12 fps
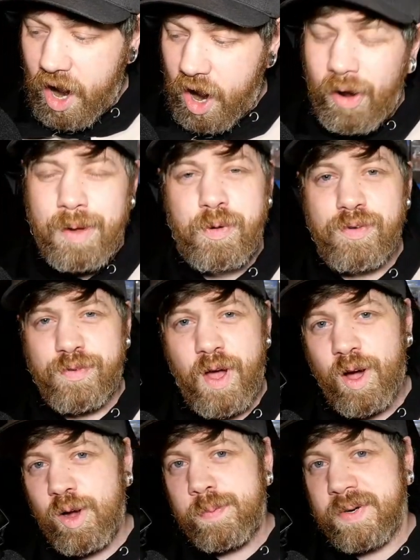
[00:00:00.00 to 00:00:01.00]
I
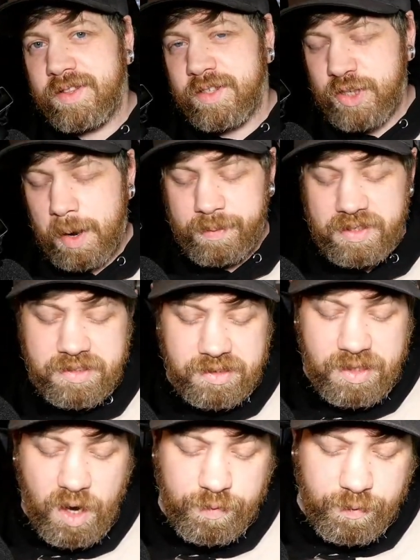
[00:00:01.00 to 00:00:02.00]
prefer opening the Japanese
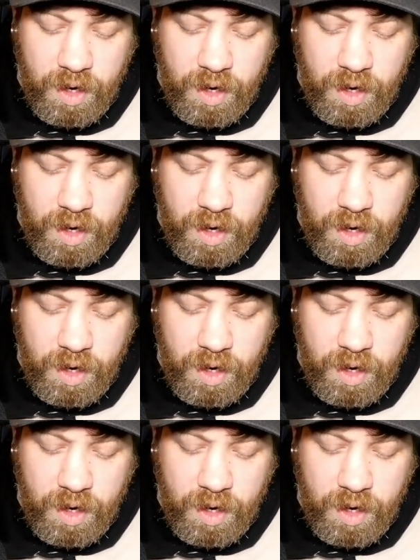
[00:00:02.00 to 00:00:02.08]
stuff.